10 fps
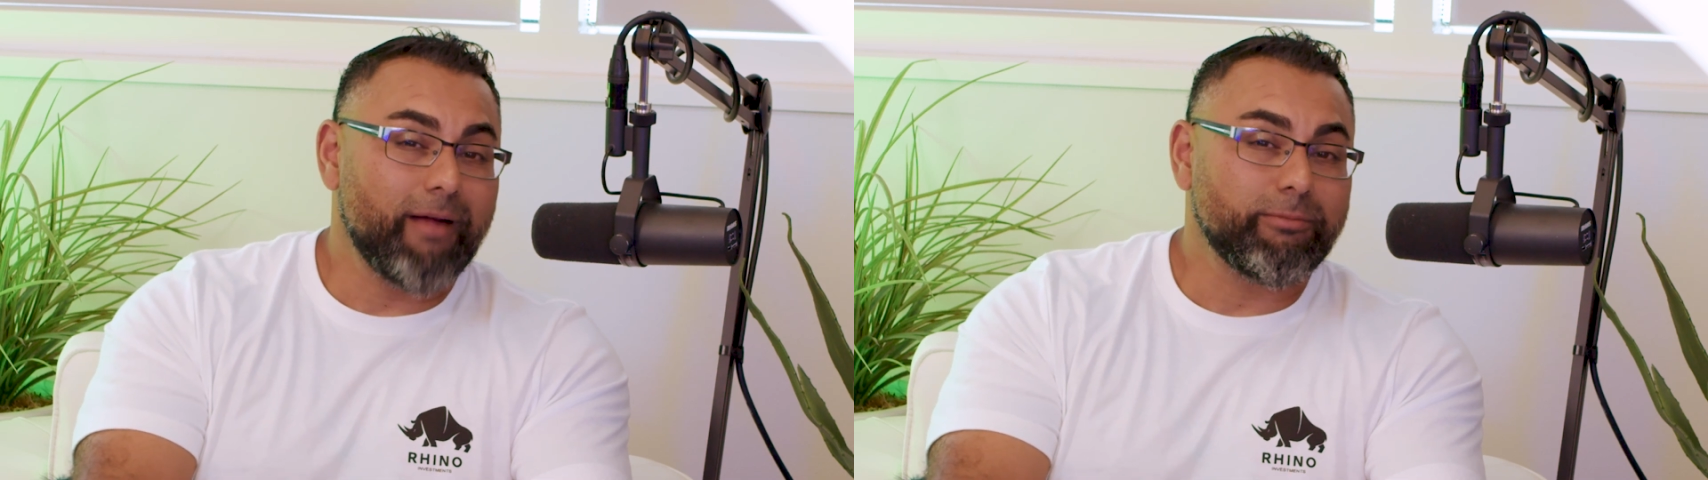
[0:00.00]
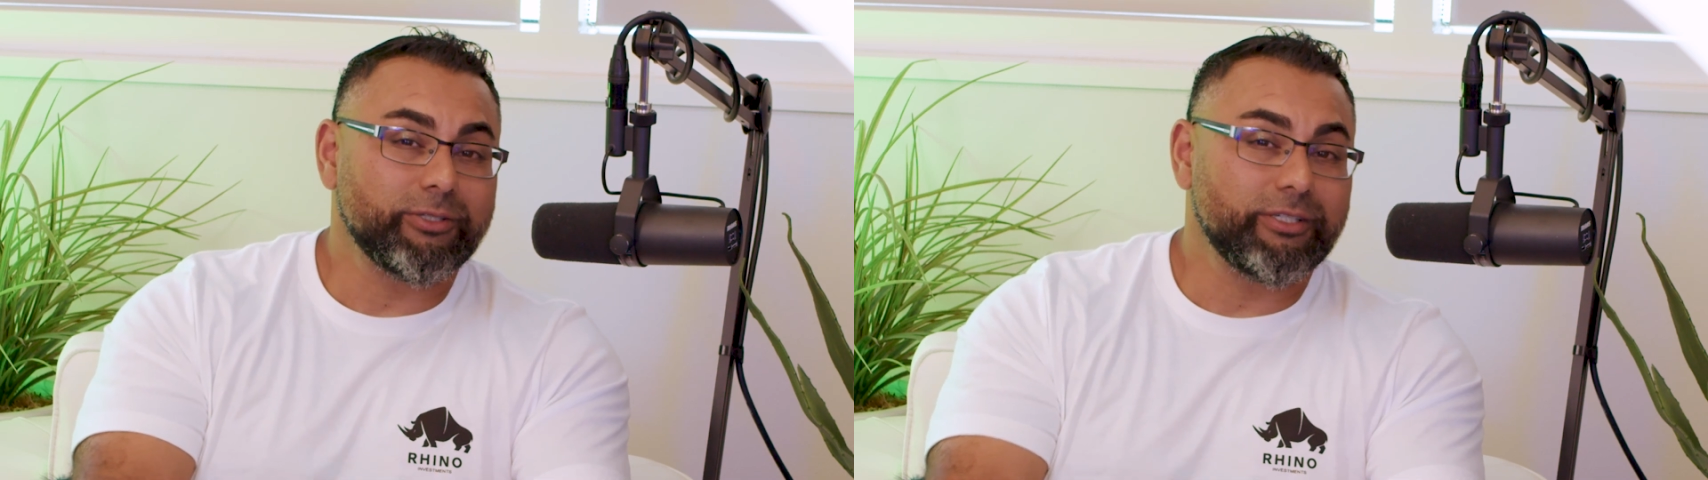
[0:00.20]

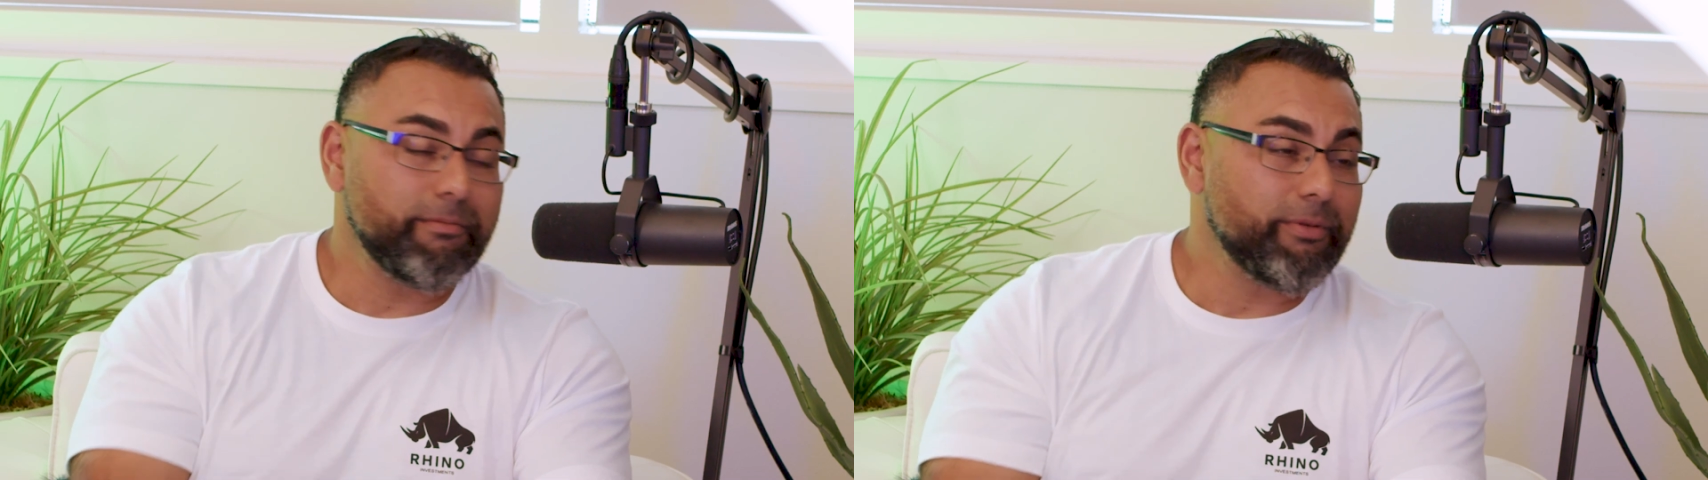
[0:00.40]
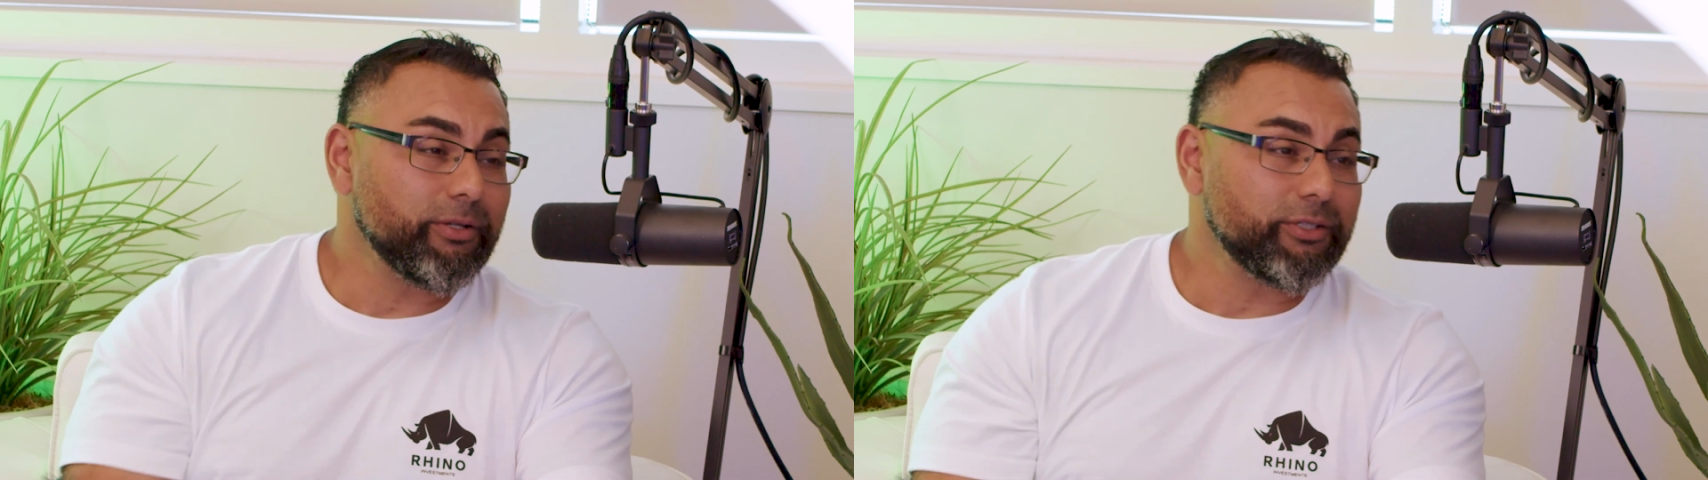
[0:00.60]
opportunity
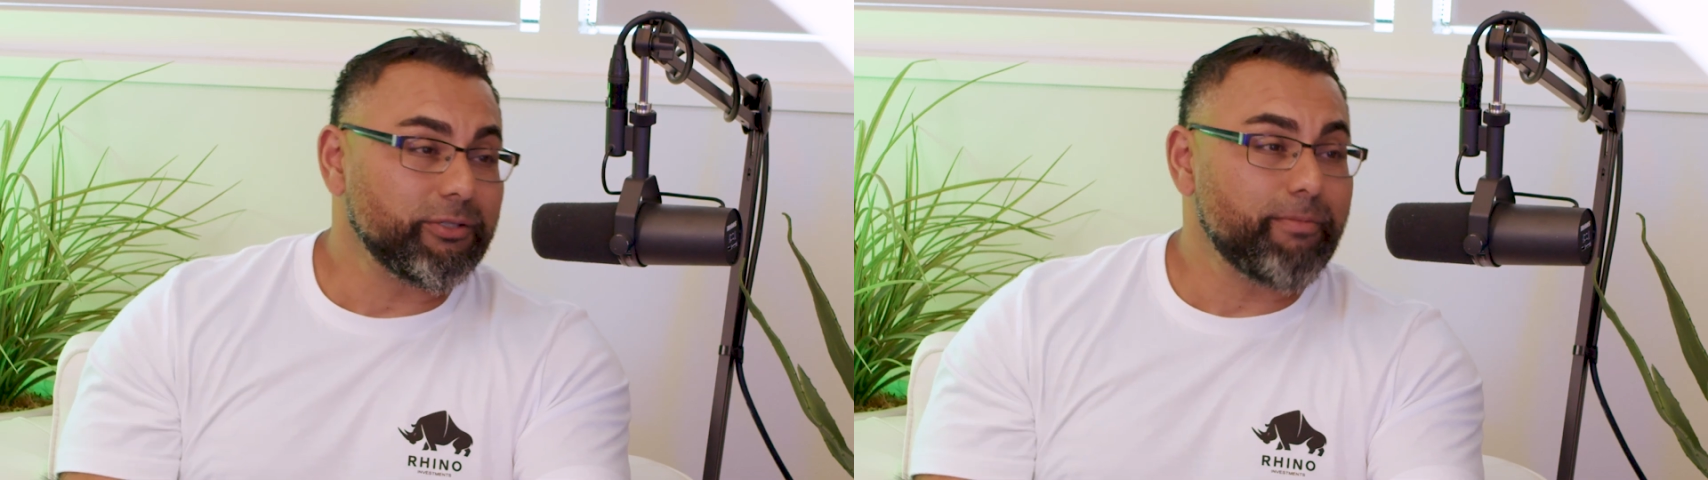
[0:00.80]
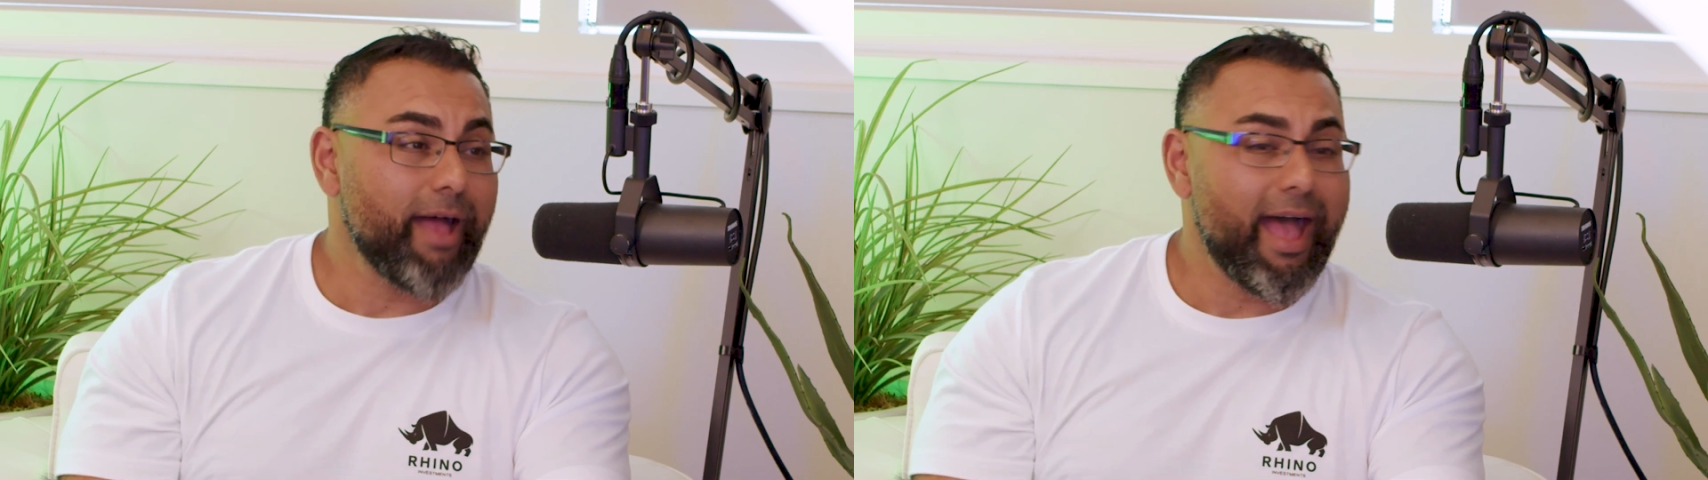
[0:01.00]
to build a
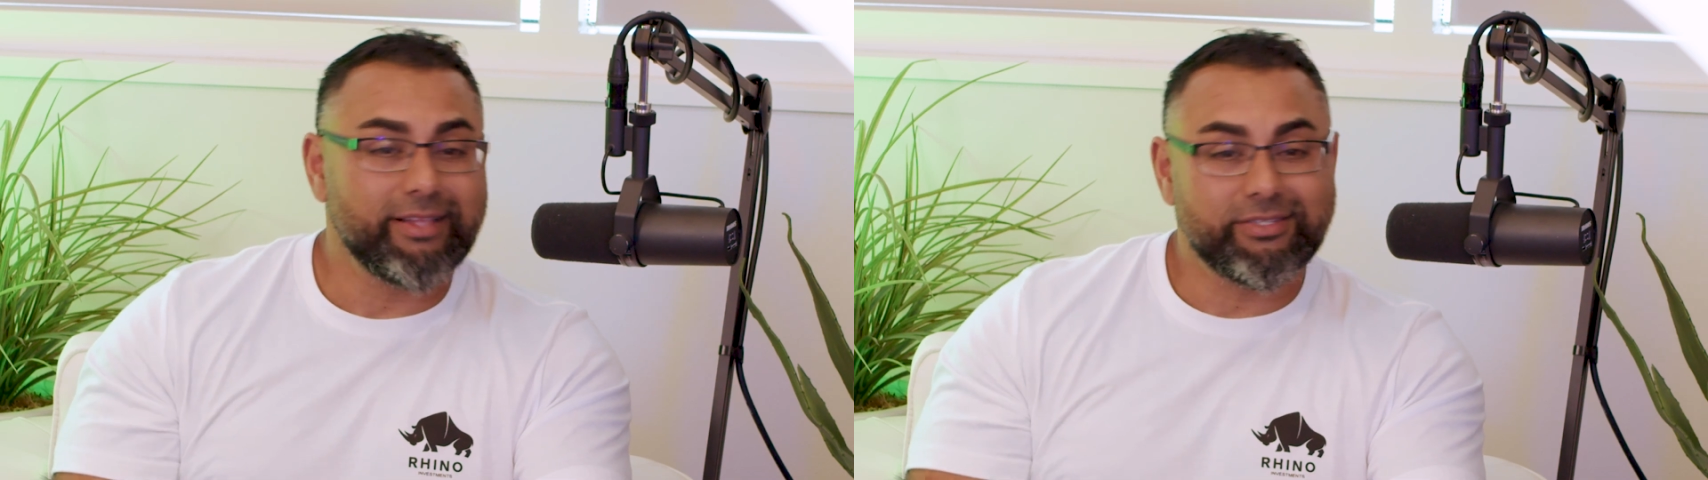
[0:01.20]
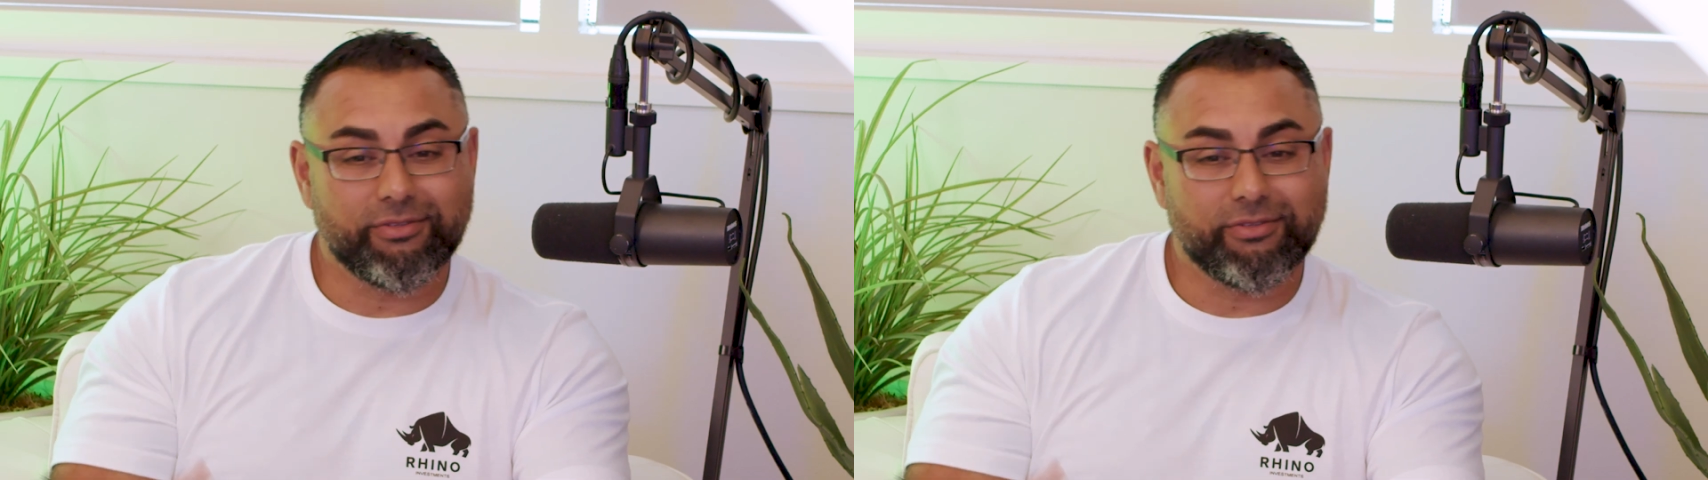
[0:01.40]
new pad.